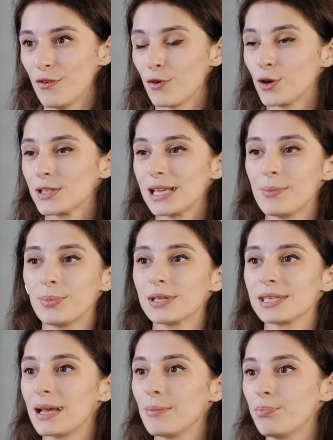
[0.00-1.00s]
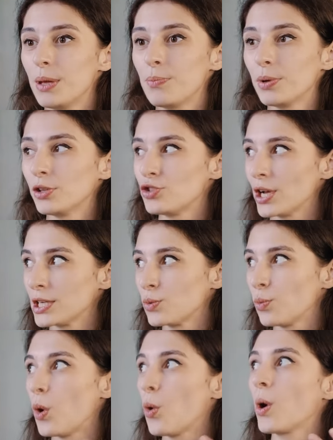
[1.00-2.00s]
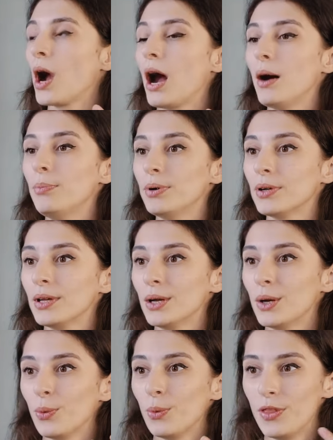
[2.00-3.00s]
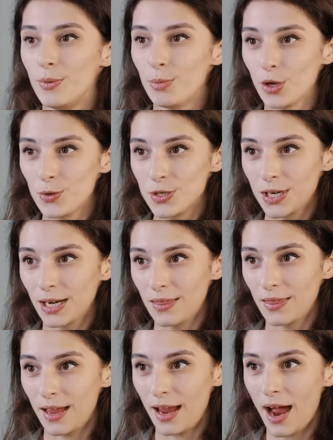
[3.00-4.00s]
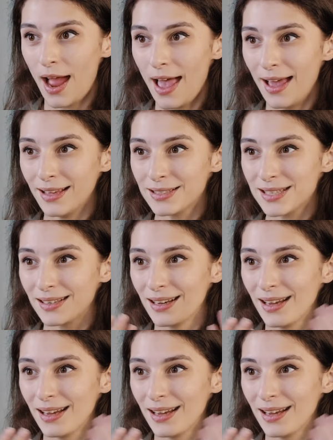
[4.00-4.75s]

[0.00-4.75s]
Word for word: For example, some people just woke up with the music in their head,